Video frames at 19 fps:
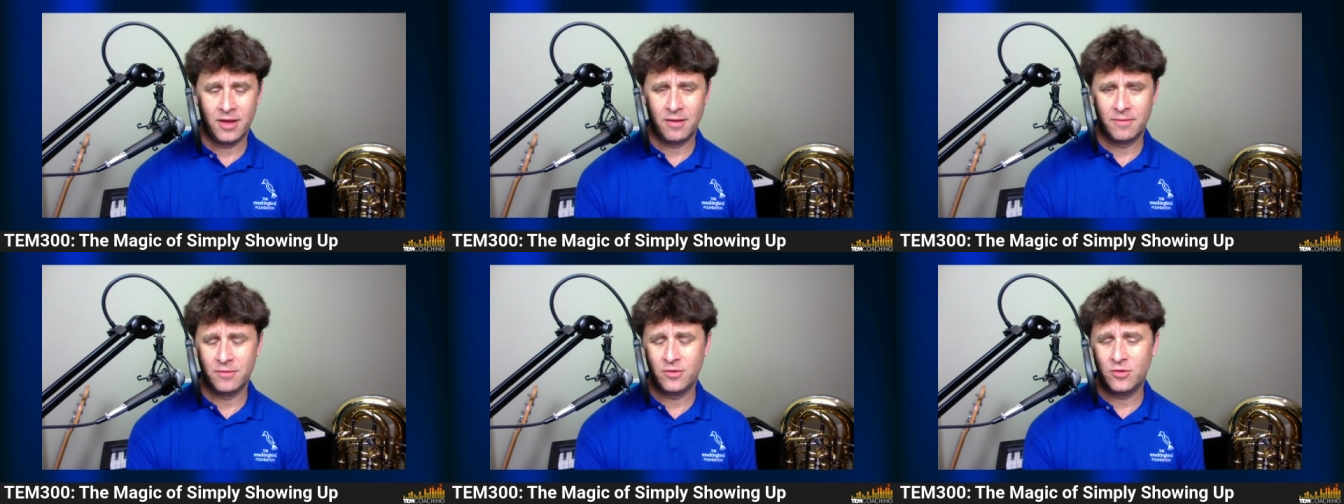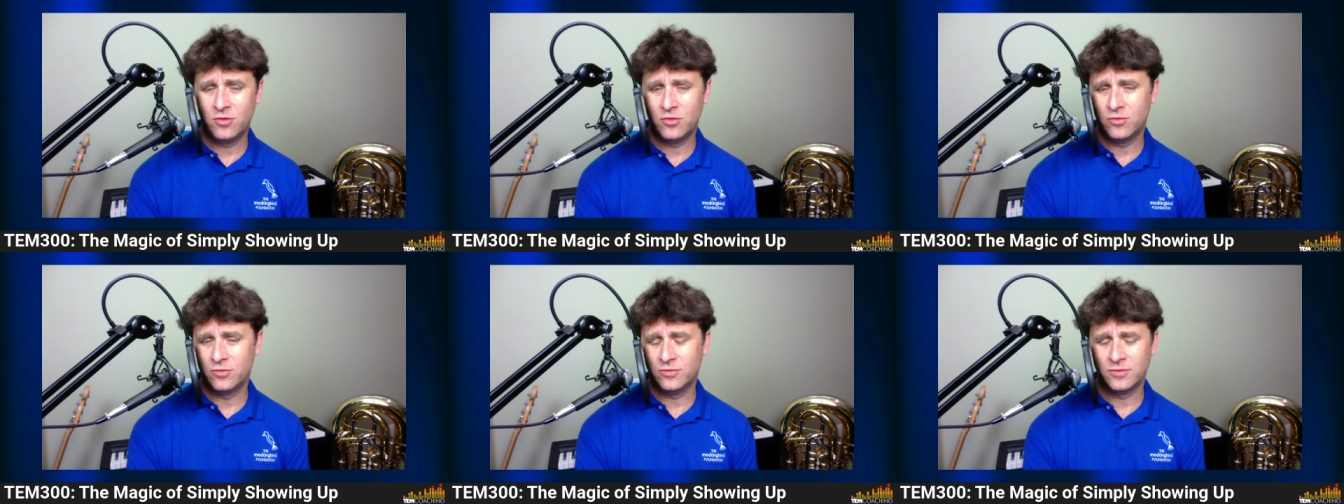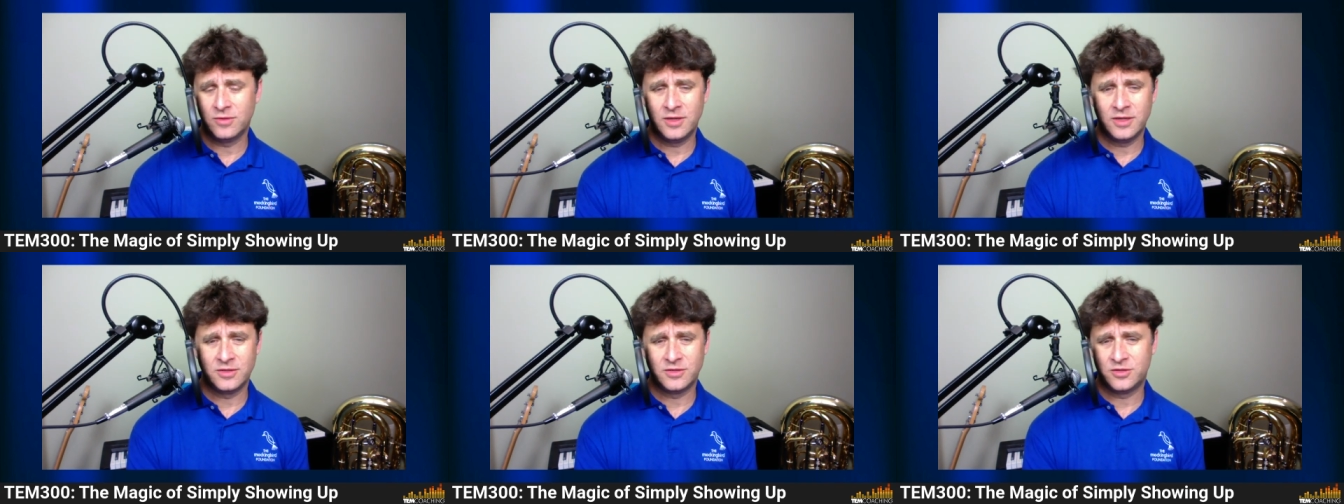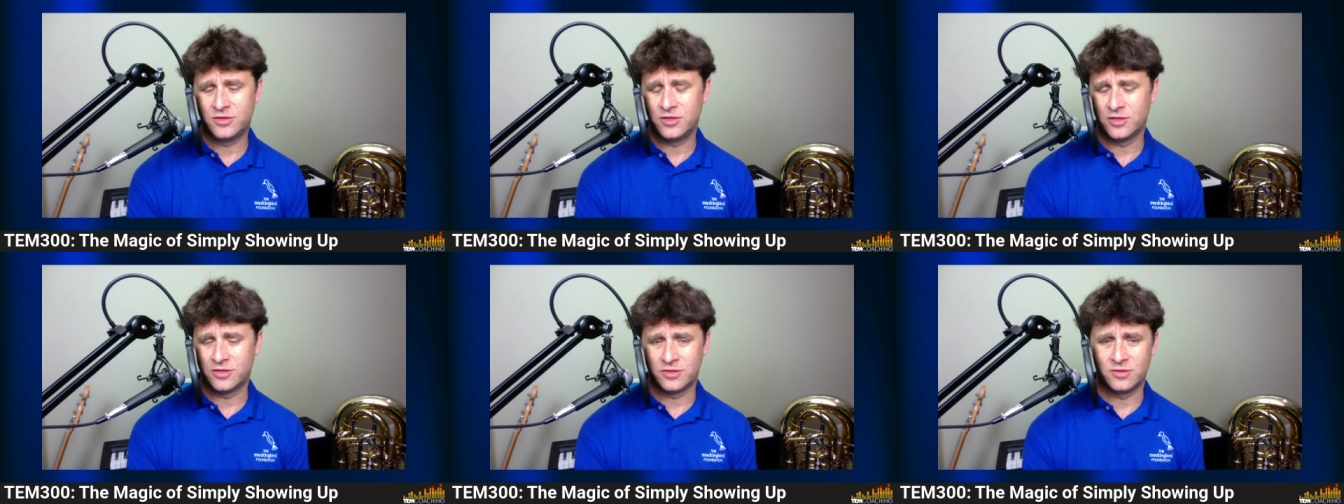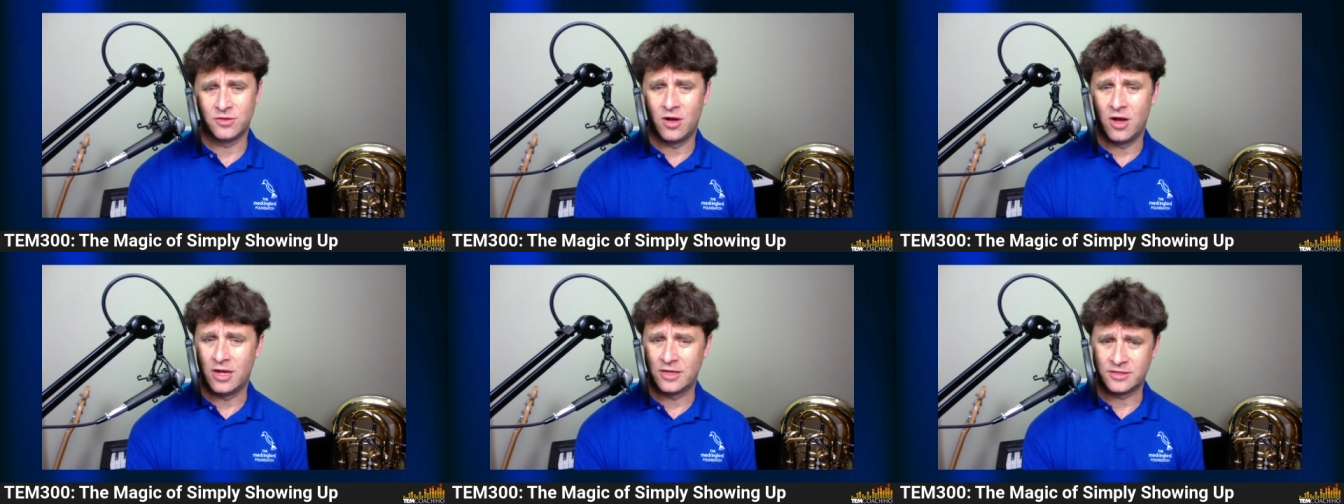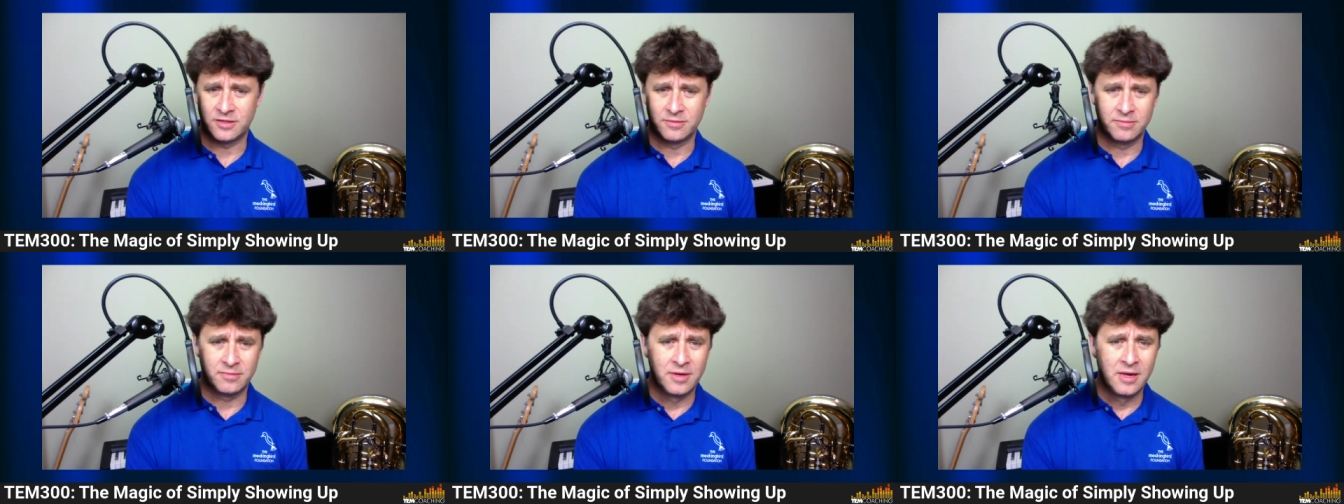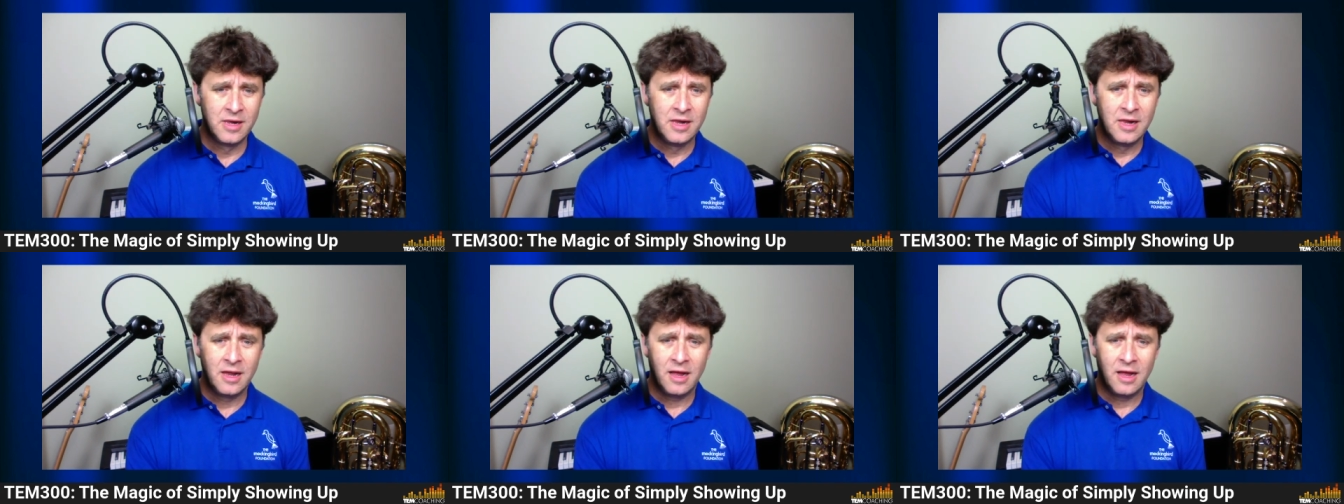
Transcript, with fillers: um, who is just awesome.